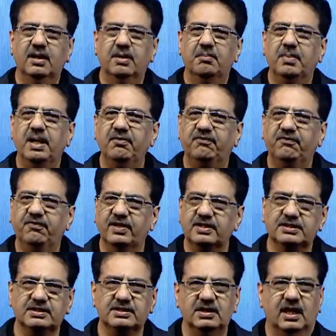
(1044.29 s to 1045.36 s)
My
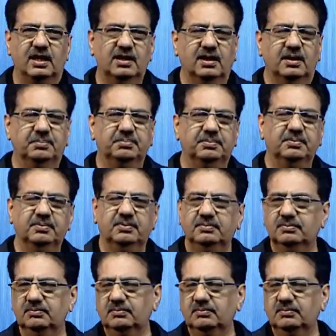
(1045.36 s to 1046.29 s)
first startup